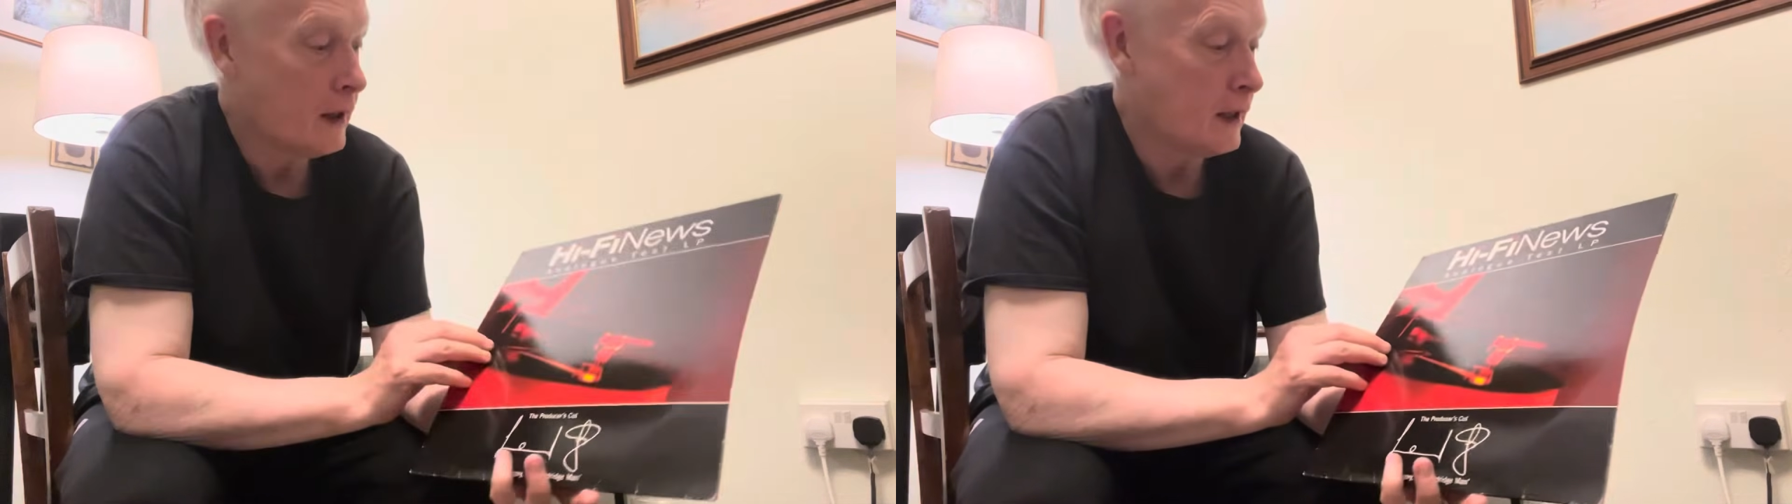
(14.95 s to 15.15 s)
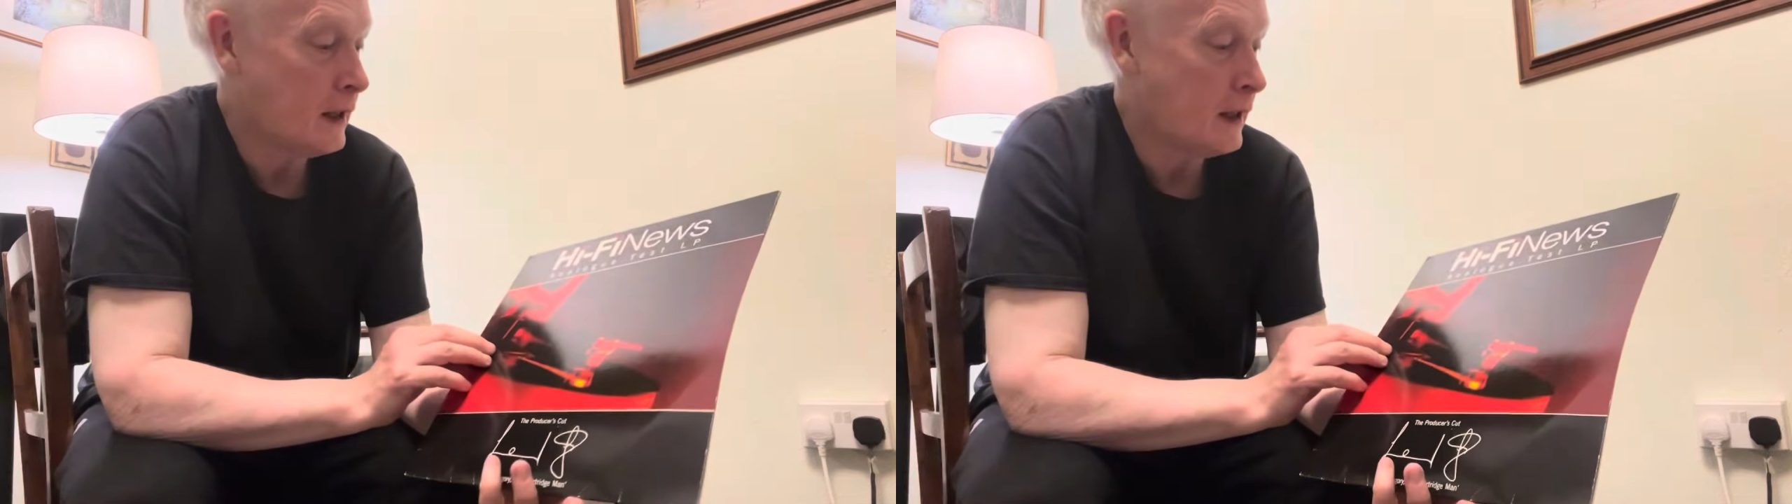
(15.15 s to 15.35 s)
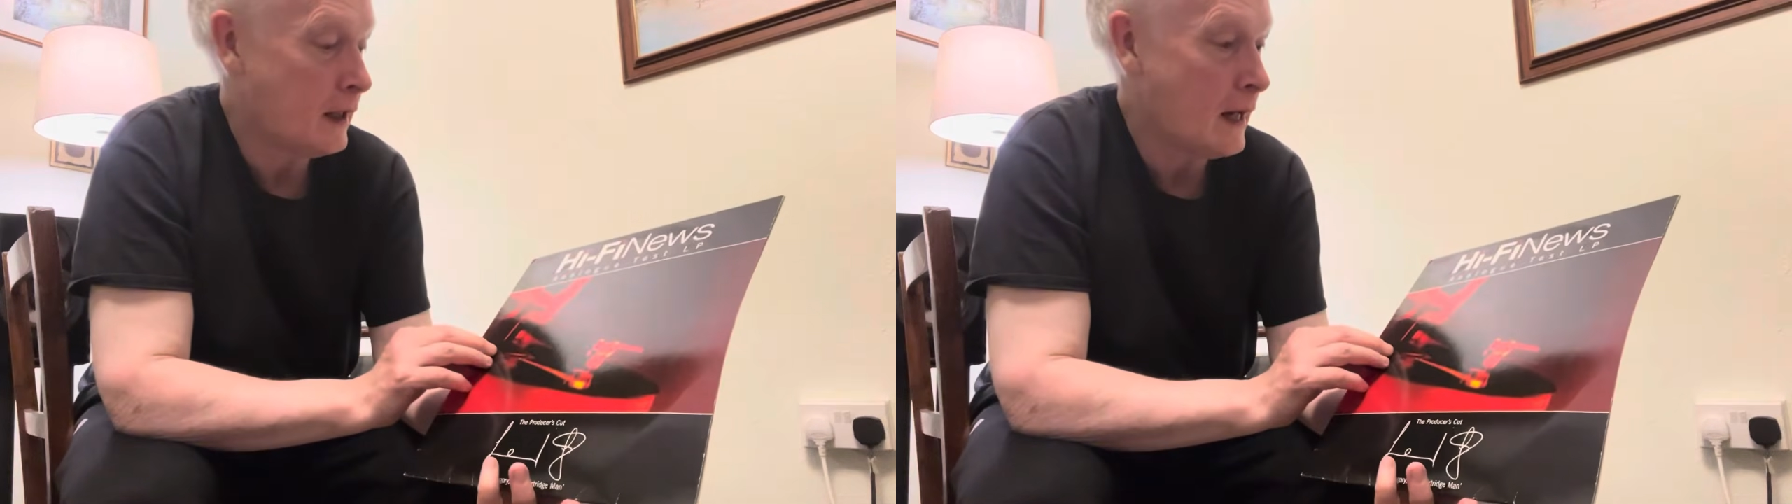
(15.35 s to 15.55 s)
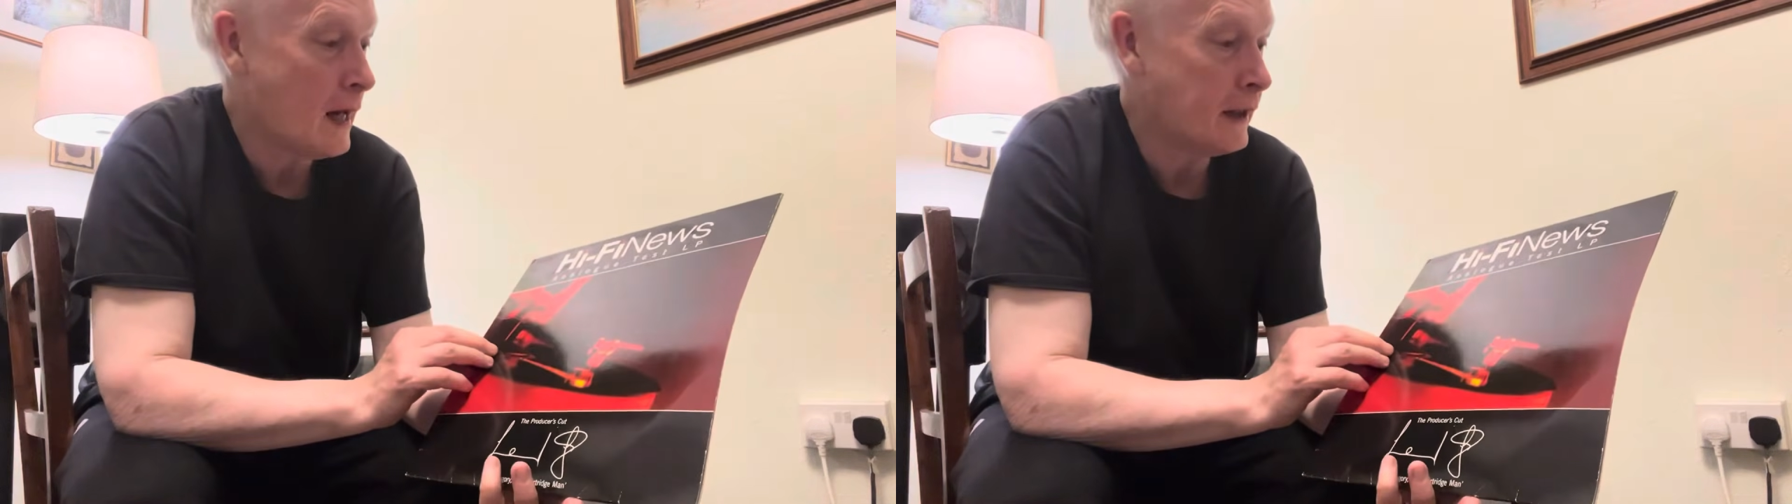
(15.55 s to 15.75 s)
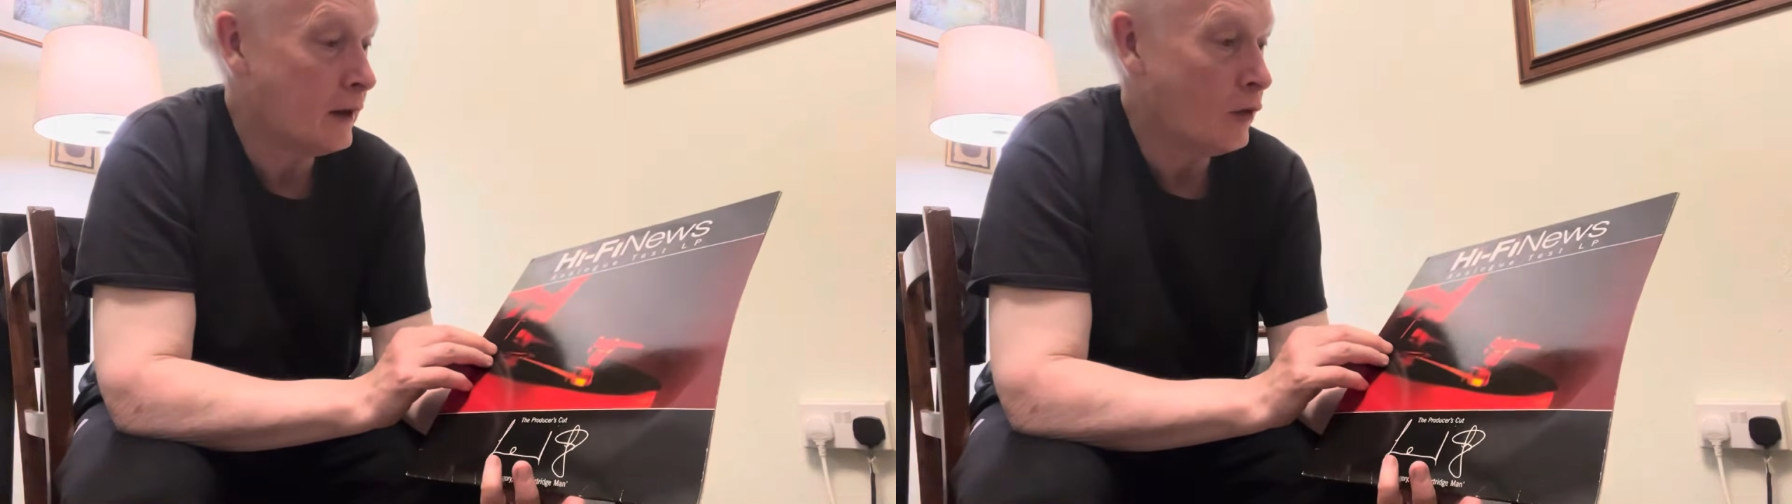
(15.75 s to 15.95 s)

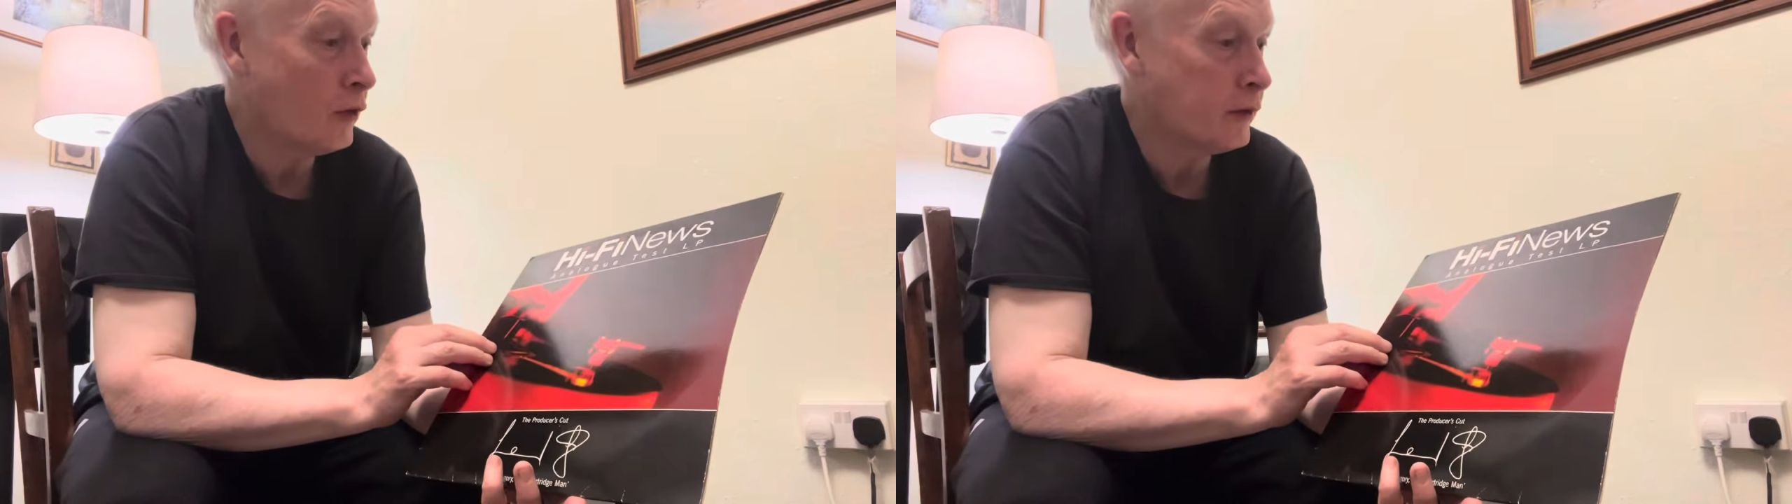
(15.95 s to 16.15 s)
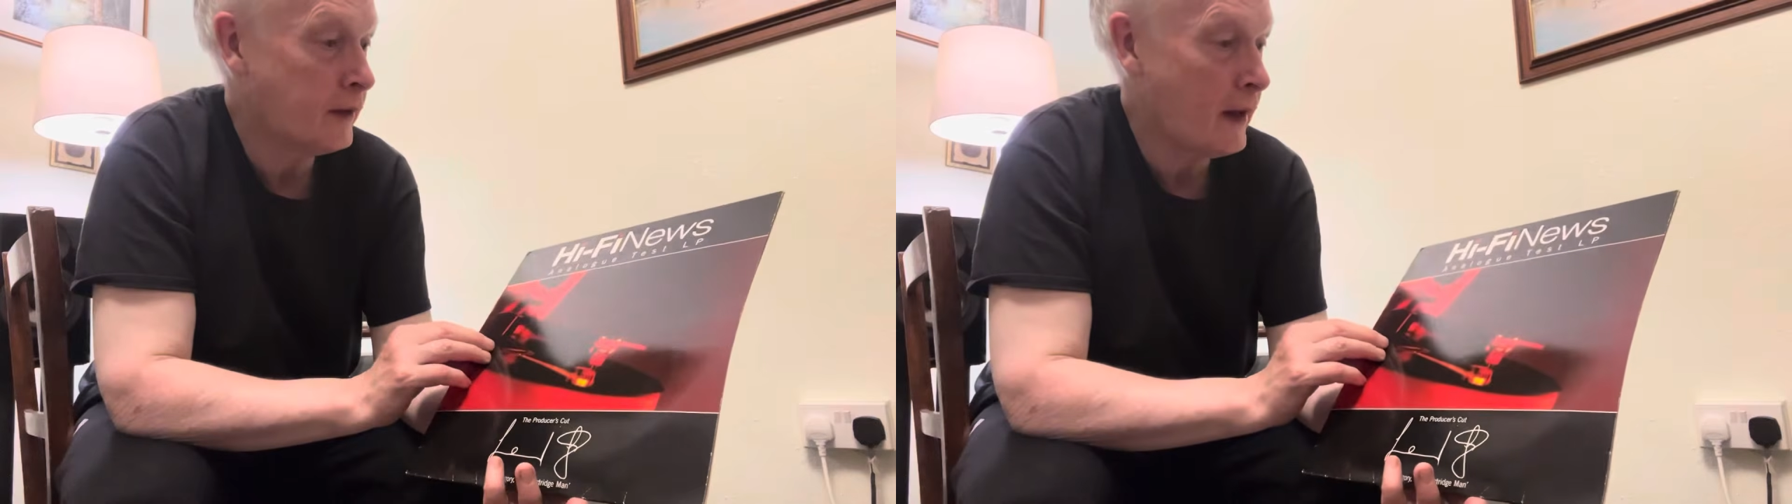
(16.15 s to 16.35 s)
analog